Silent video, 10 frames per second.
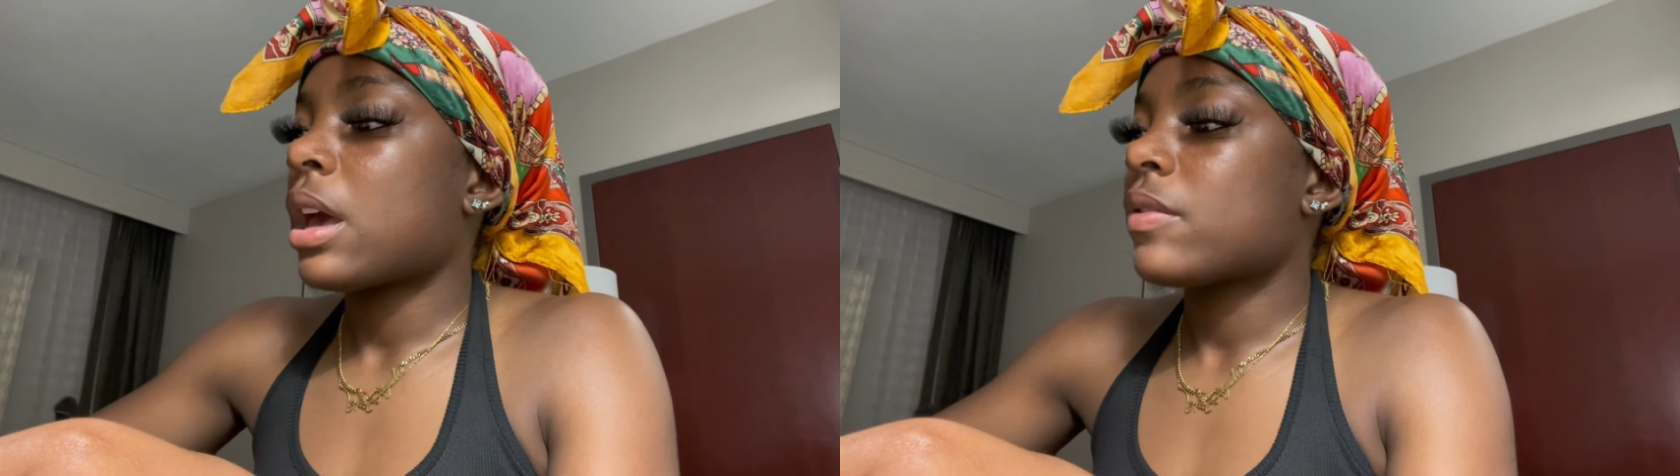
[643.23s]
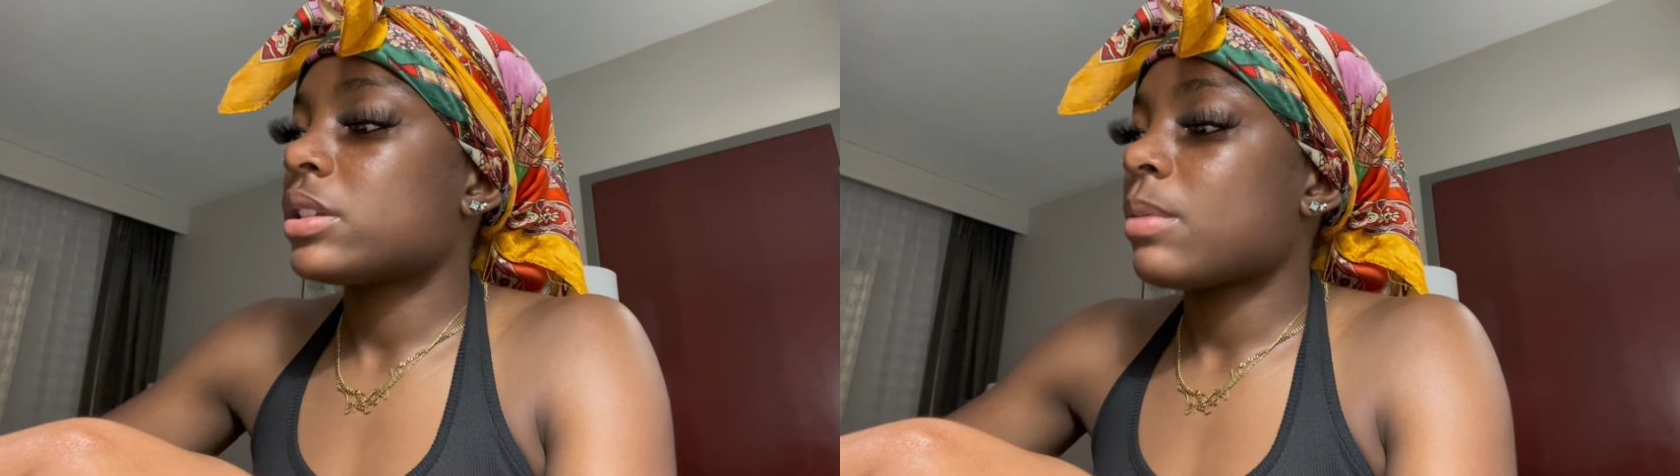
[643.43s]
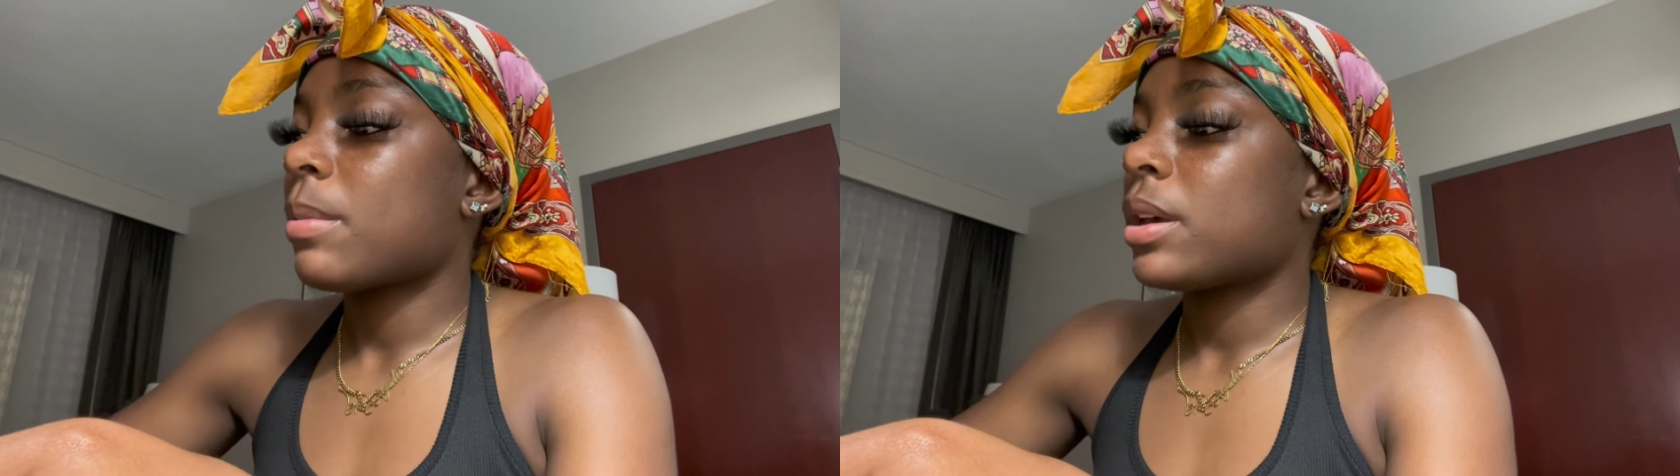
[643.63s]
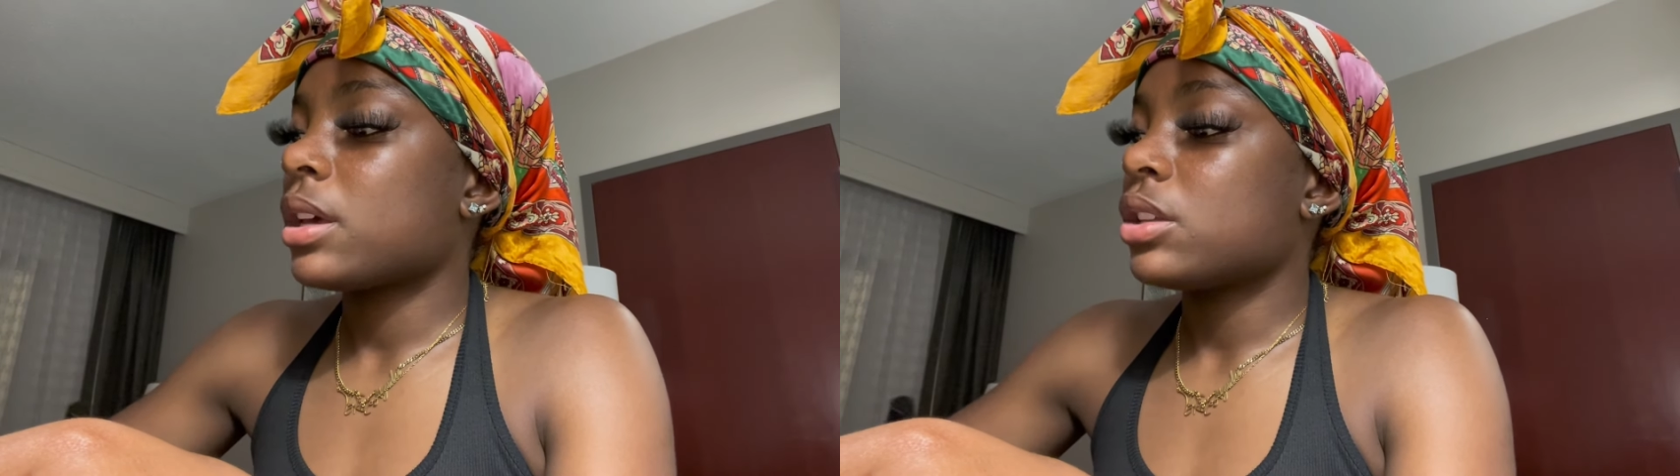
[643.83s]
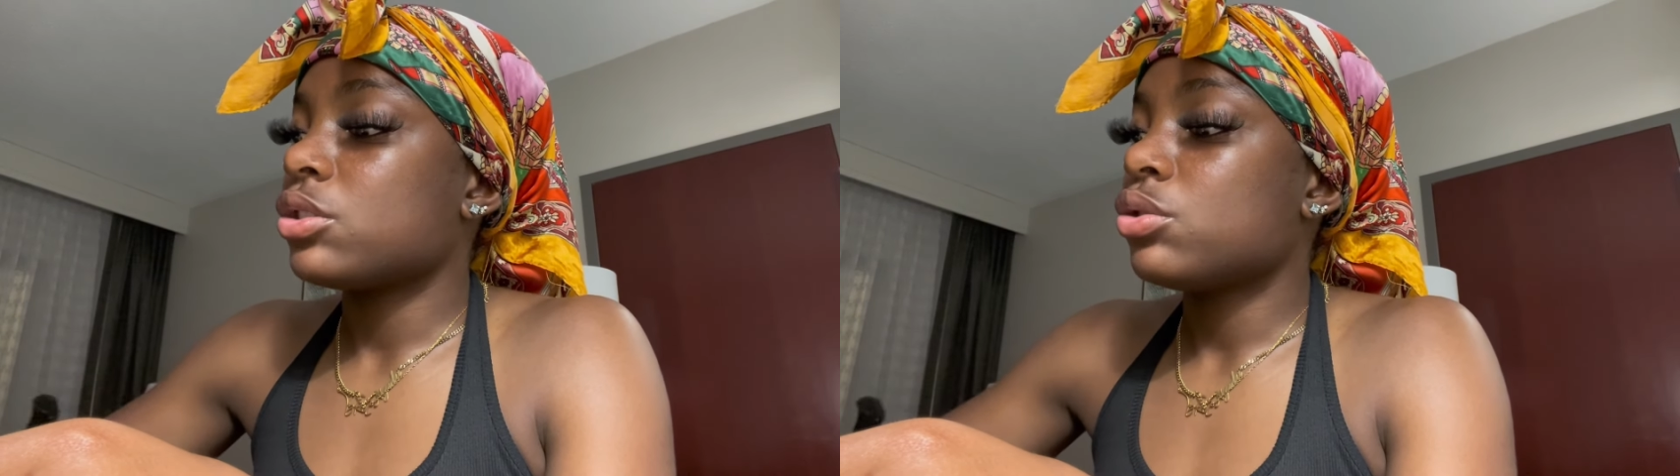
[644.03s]
I haven't seen my man
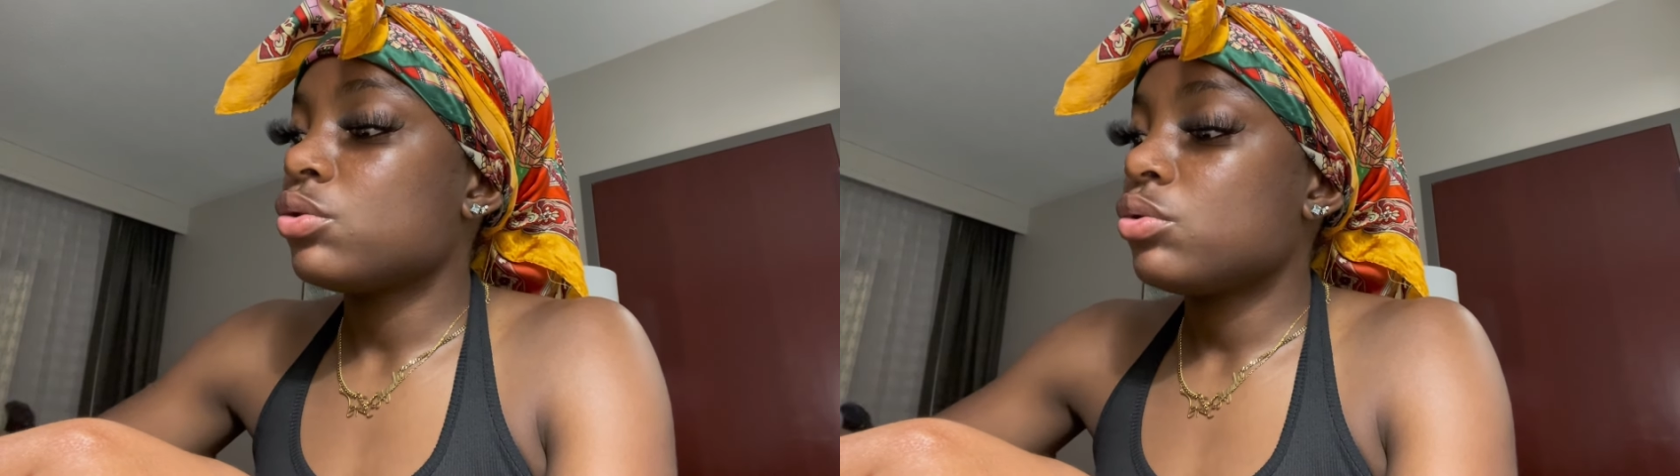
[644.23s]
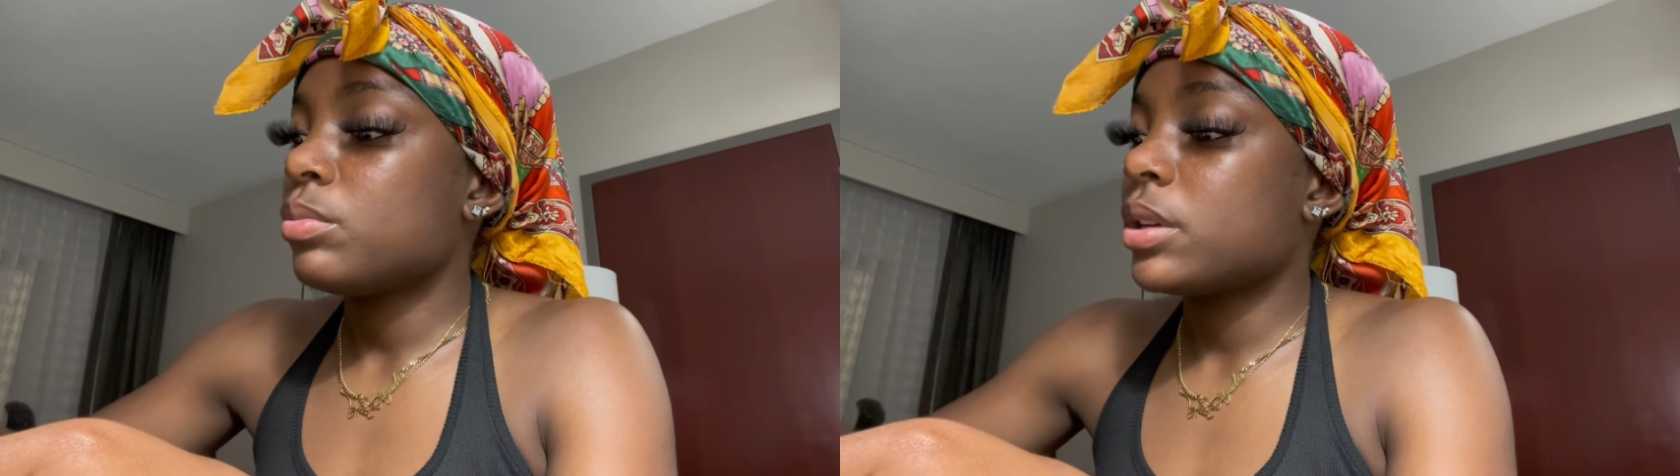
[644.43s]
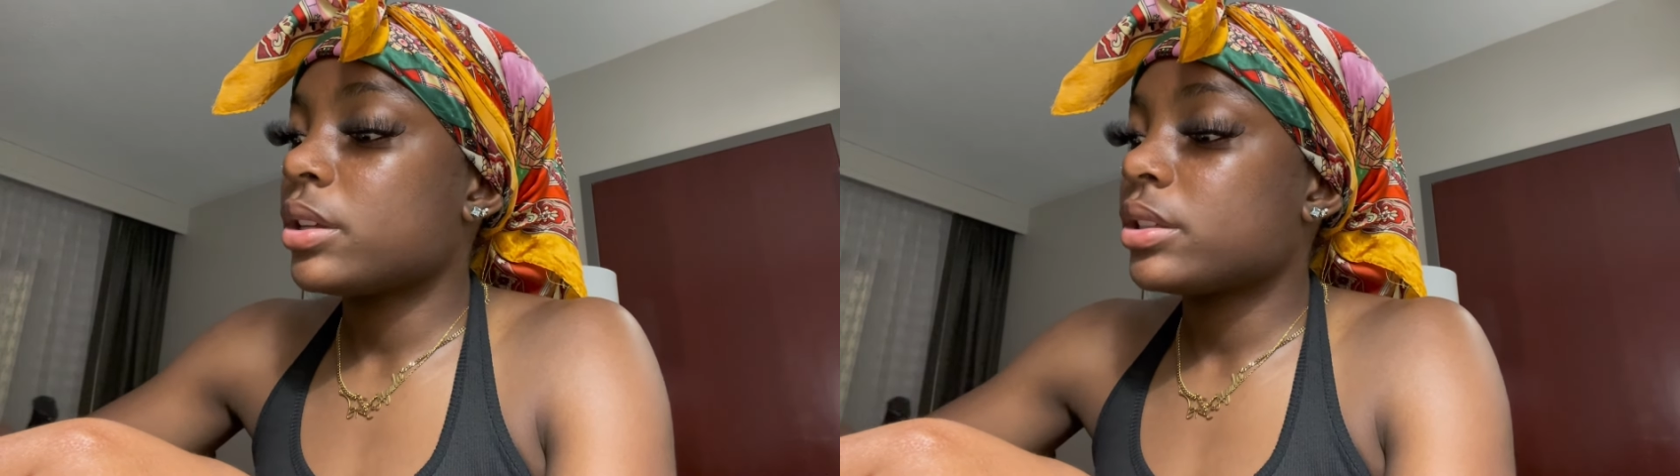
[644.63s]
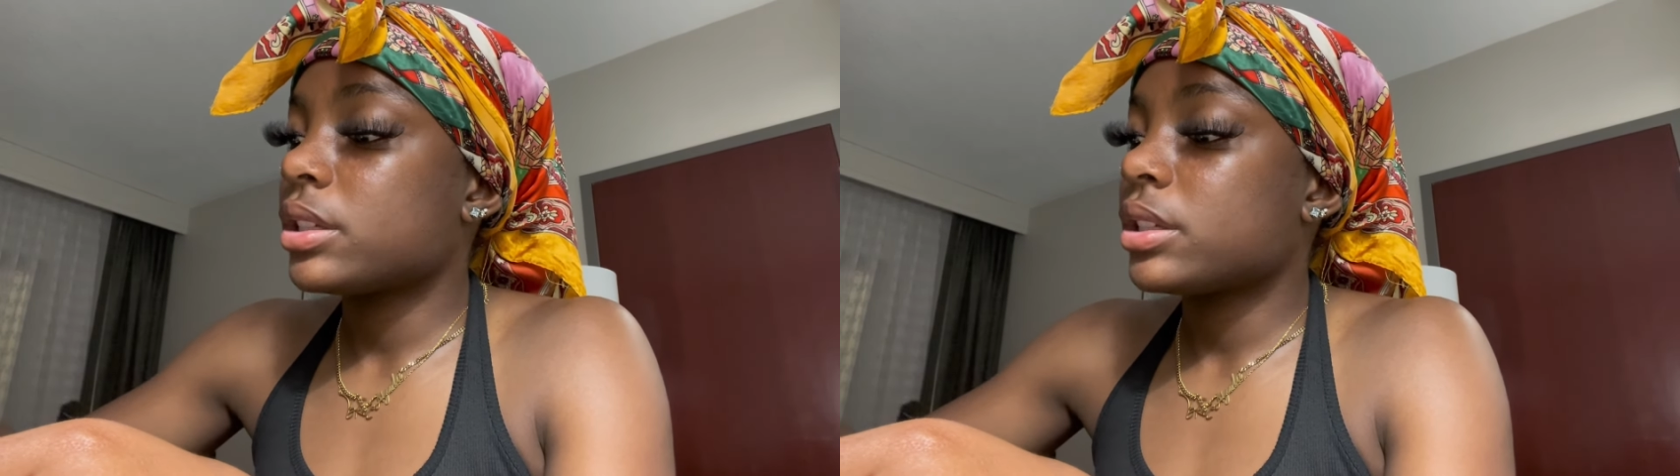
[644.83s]
in 2 months,